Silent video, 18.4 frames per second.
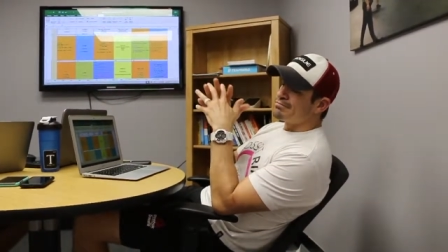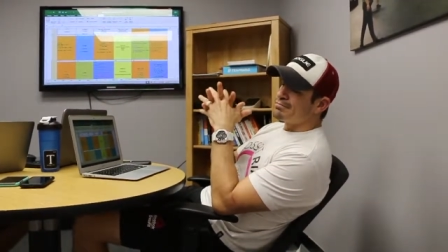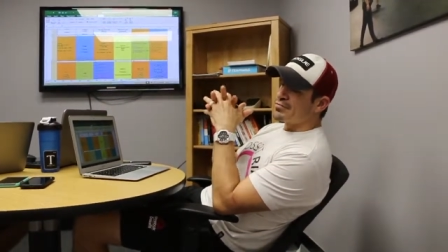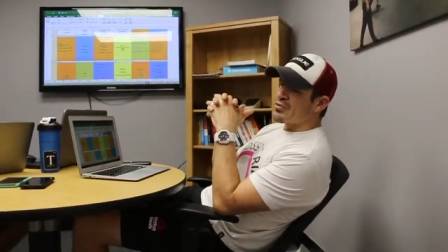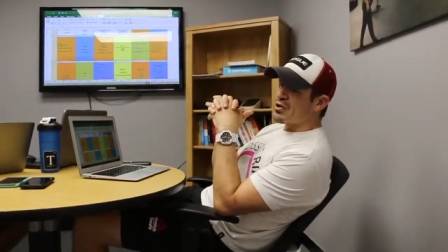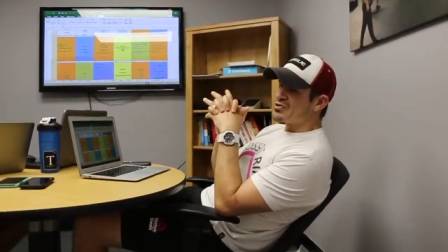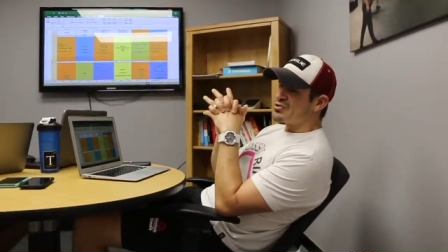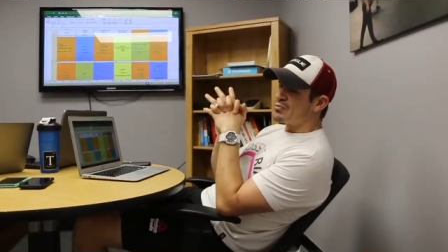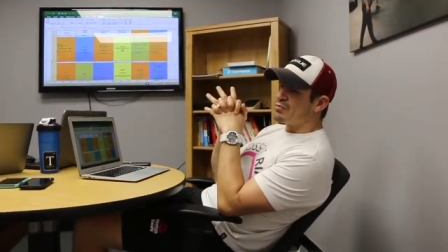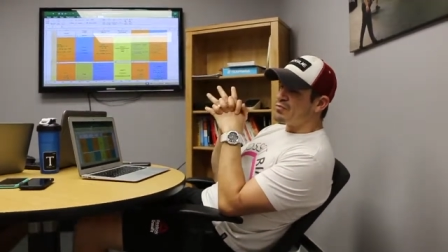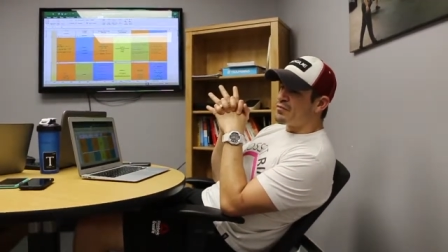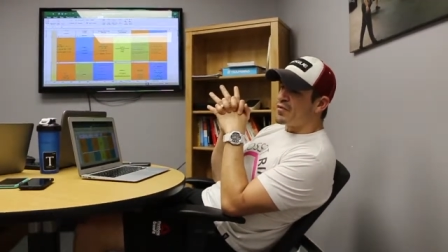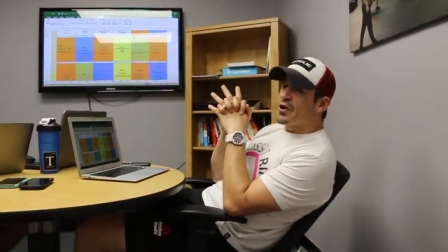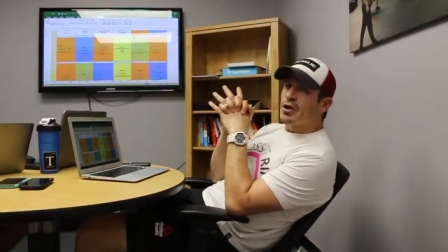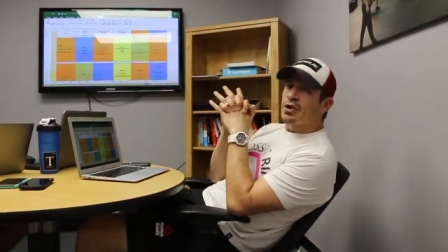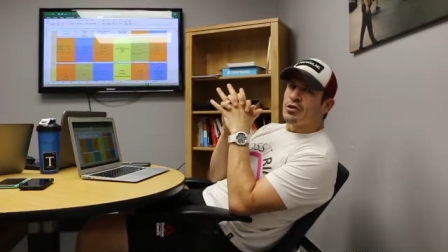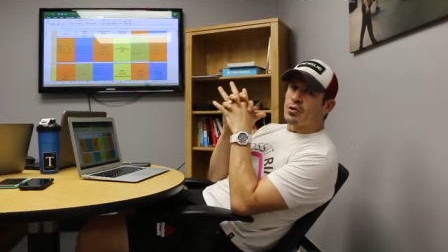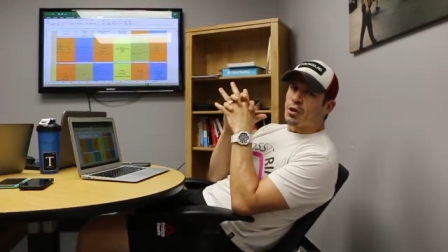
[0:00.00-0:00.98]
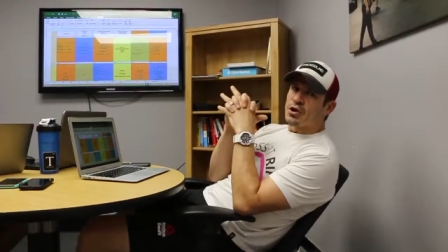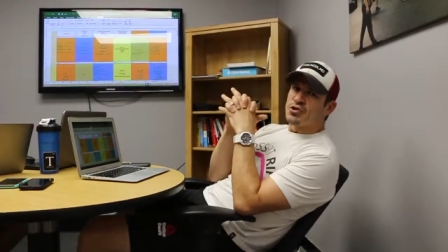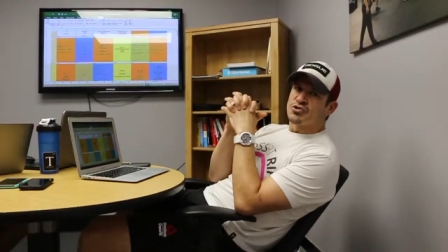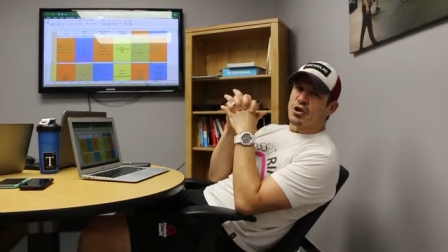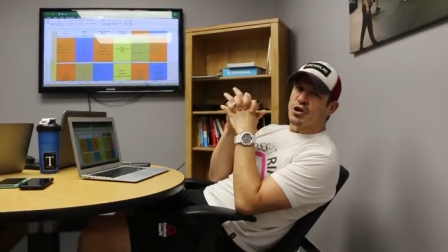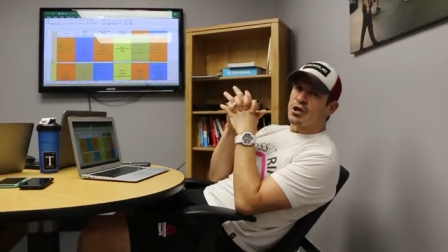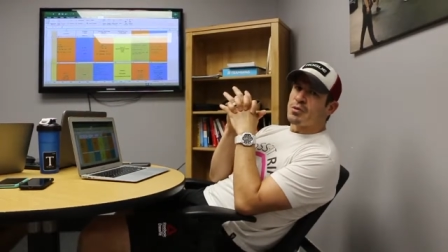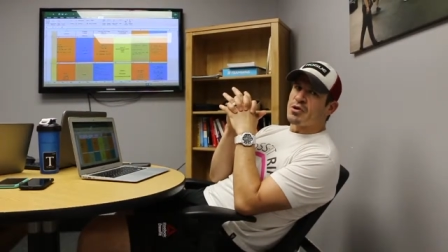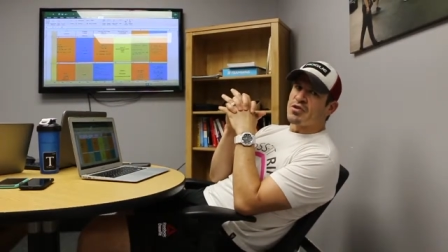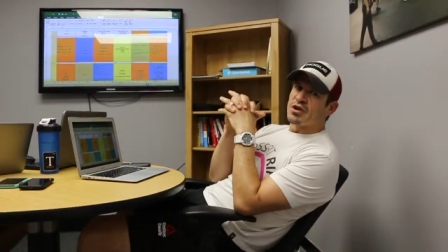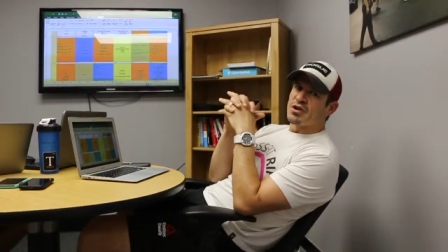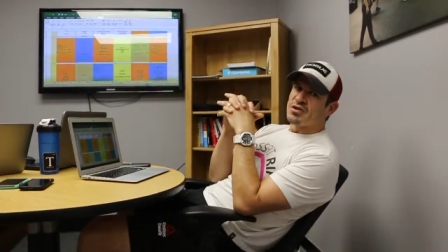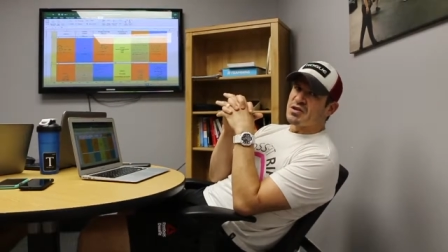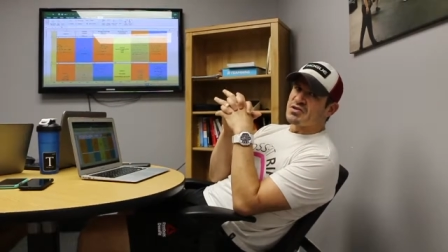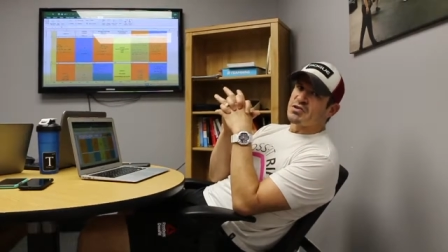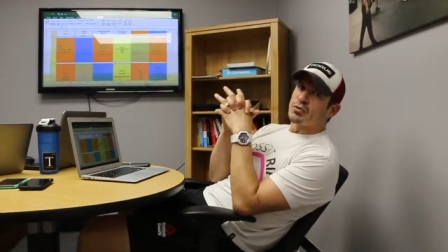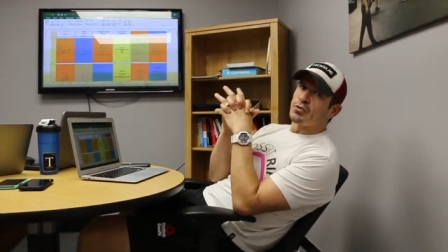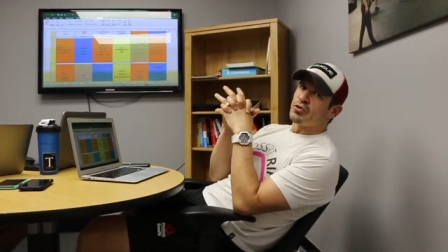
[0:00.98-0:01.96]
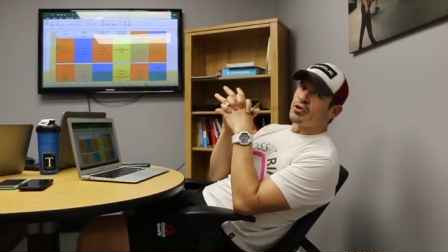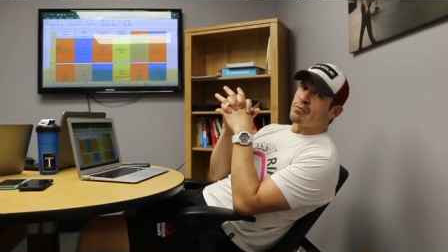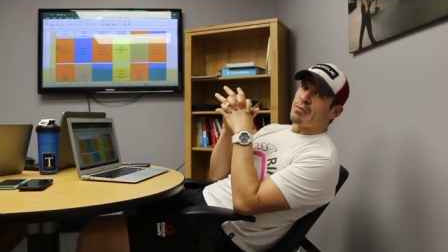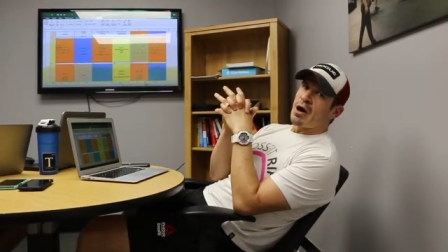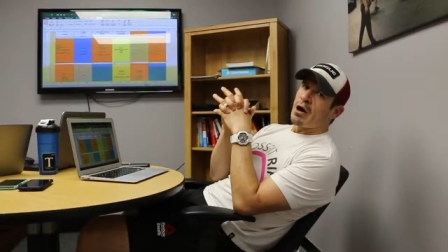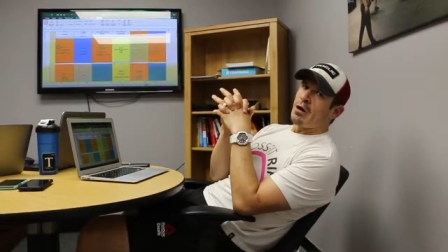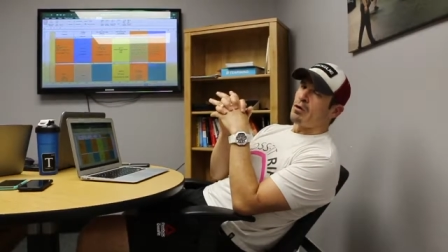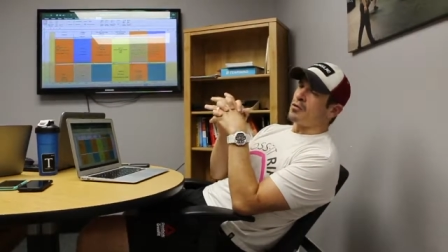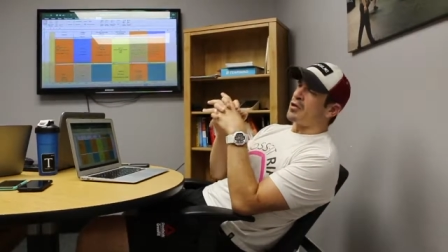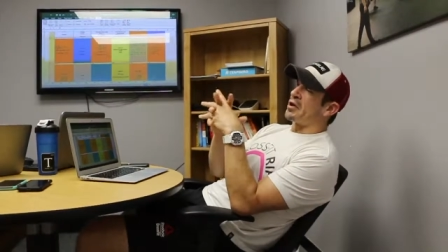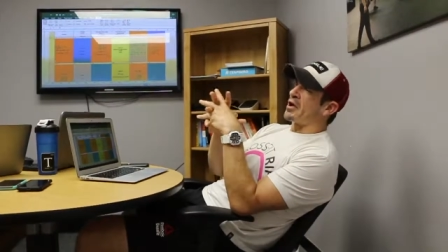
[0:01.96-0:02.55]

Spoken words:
there's a very large argument that it doesn't really matter